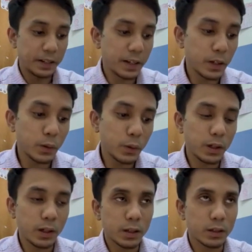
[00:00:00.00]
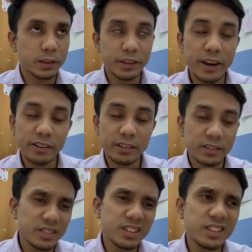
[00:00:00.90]
Now the
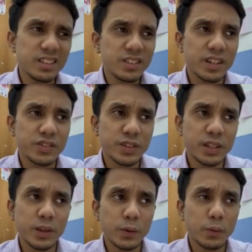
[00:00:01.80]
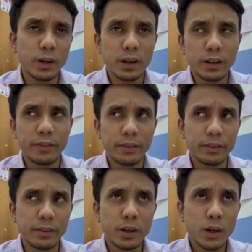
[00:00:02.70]
characteristics actually what
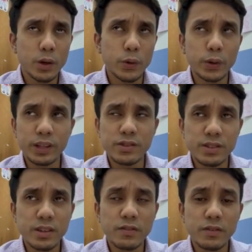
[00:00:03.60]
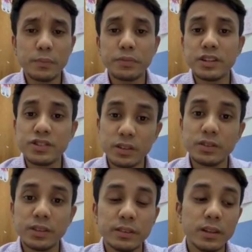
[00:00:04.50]
you can see from the
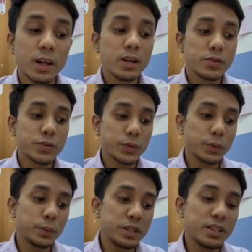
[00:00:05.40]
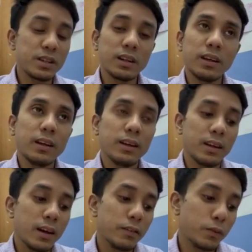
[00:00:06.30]
children. So basically
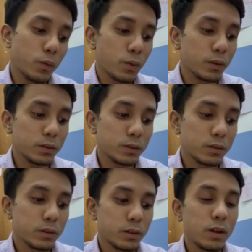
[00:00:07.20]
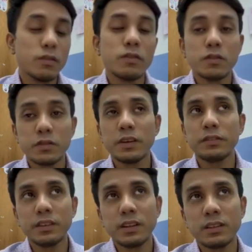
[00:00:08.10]
it have
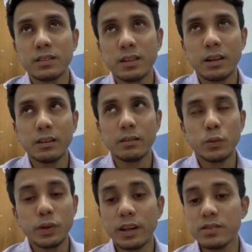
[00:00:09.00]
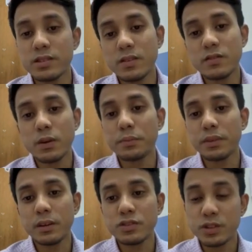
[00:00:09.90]
5 things that we can see from
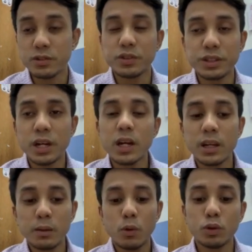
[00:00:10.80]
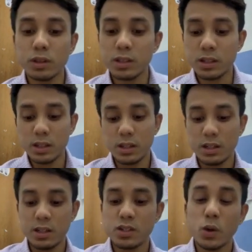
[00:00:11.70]
the children:
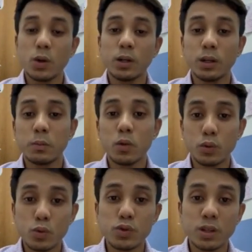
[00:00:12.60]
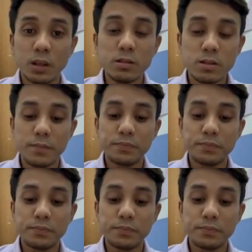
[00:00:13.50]
his or her motor skills,